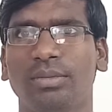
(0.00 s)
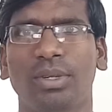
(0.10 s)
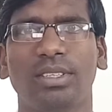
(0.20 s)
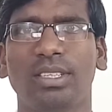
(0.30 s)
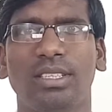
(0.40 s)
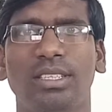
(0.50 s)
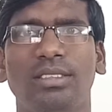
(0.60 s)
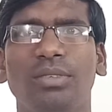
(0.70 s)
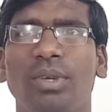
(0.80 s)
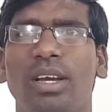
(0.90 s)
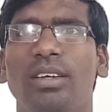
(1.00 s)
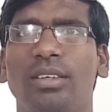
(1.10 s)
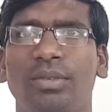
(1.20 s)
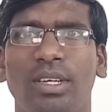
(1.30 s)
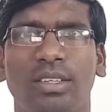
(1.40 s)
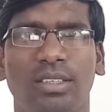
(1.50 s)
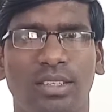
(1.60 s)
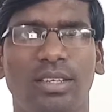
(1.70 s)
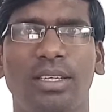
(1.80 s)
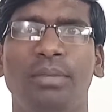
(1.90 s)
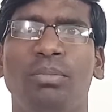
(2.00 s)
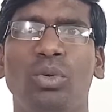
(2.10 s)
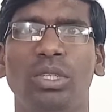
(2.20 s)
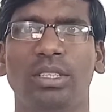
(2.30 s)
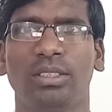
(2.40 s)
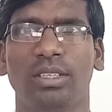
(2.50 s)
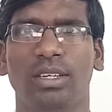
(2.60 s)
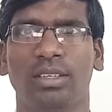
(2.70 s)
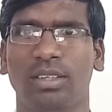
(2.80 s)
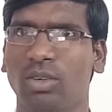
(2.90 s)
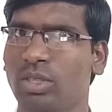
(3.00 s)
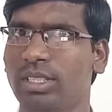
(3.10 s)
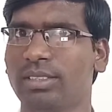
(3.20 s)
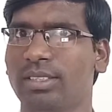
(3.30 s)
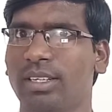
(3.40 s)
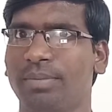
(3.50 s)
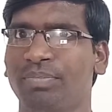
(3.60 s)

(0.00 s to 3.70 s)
For that reason, we are we are importing all these